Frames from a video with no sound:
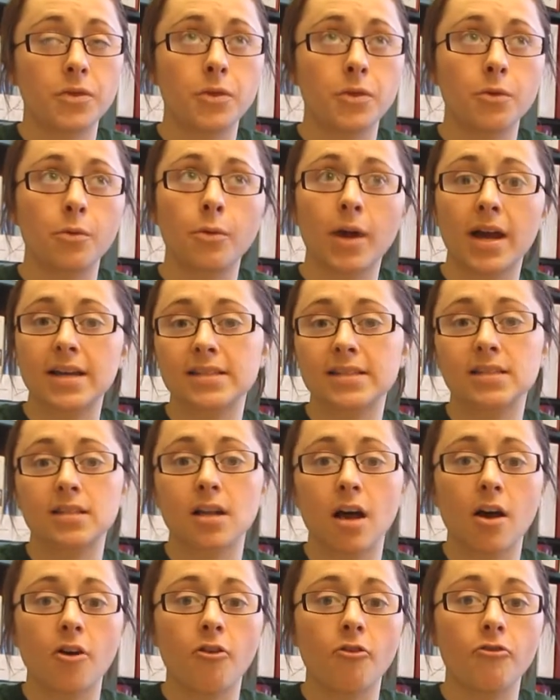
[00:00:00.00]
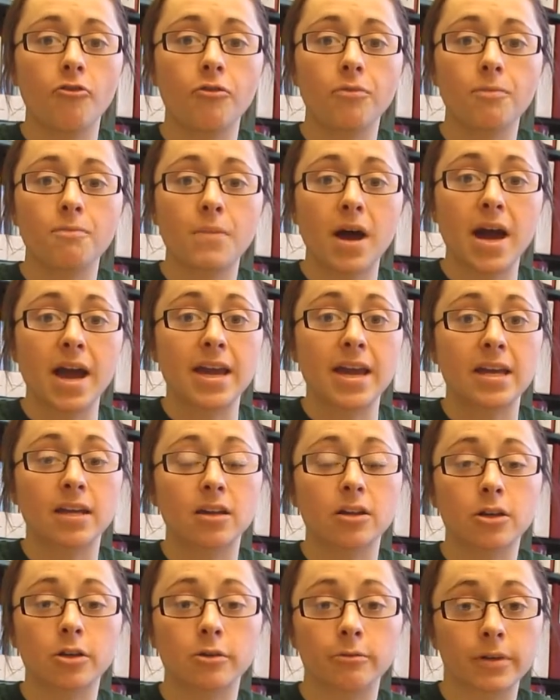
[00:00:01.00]
the rest of my
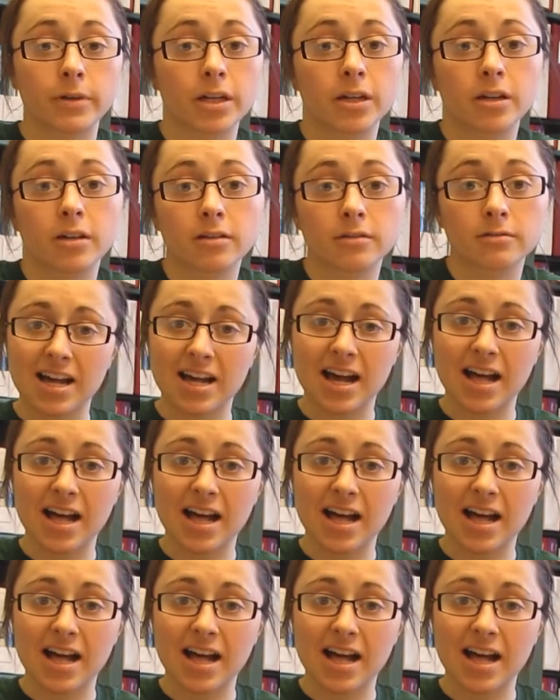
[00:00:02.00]
career.